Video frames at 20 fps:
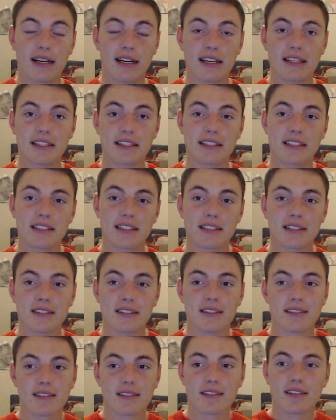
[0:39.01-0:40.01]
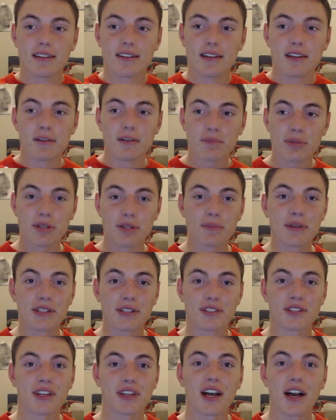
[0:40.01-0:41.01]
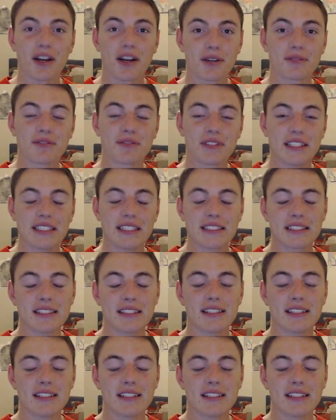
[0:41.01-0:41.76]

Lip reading: pretty big Chicago fan,